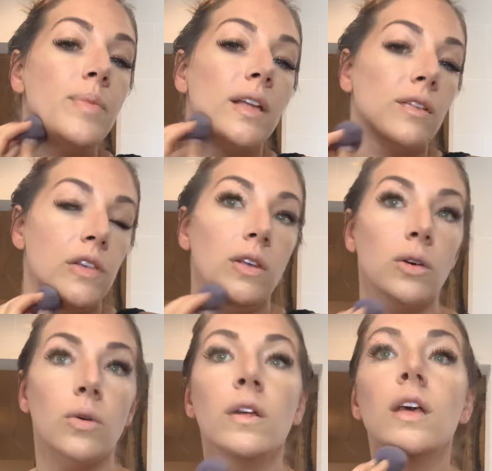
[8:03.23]
And if
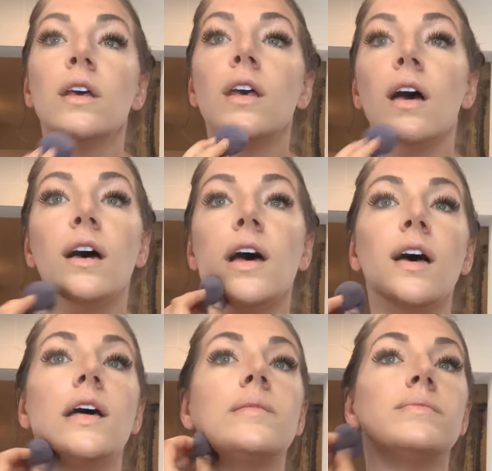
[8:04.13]
you
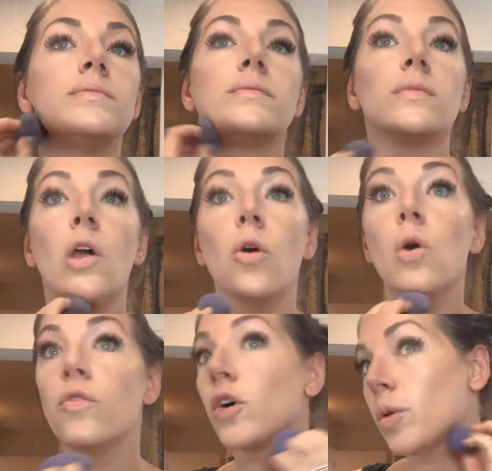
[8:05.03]

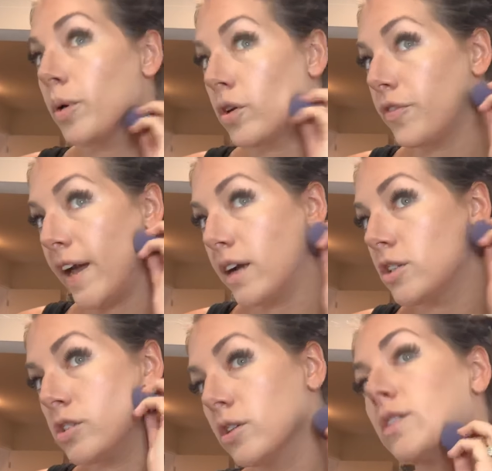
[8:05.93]
over
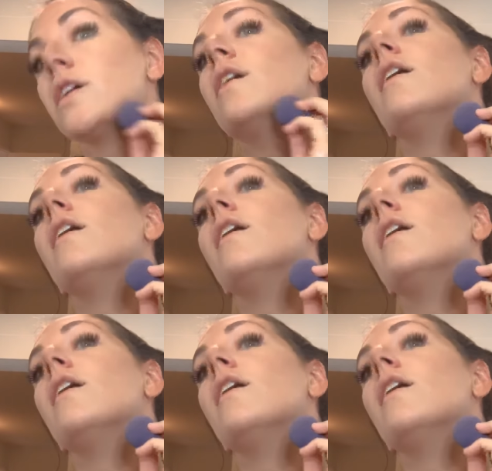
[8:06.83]
perfect early